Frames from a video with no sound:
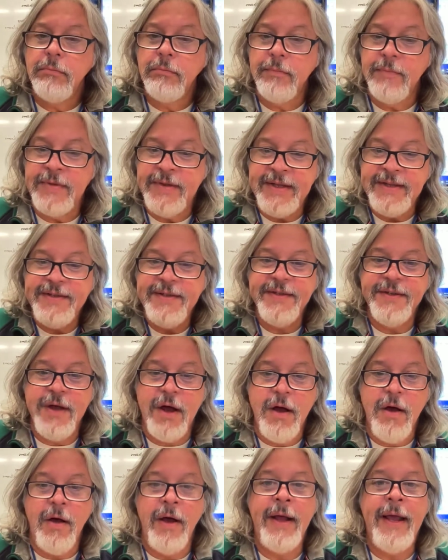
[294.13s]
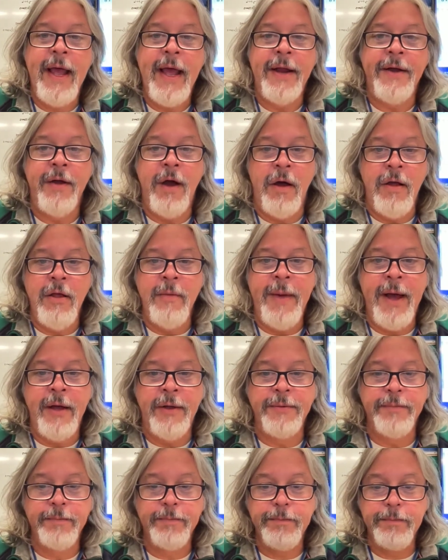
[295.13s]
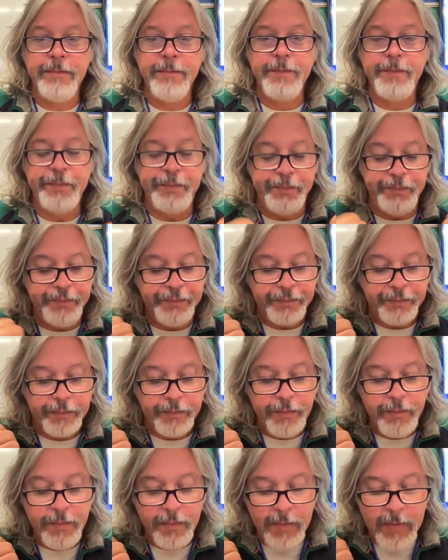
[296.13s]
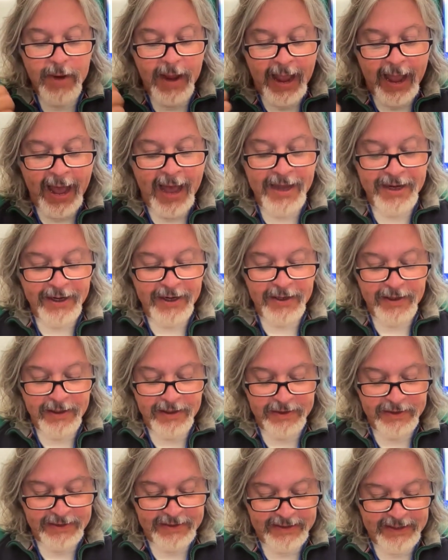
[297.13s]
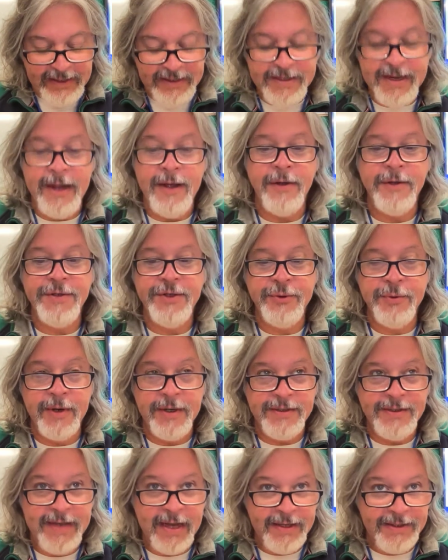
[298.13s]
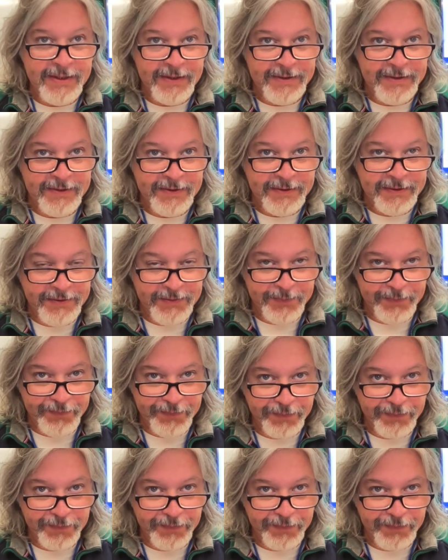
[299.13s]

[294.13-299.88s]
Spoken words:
This is all about adding details to our sentences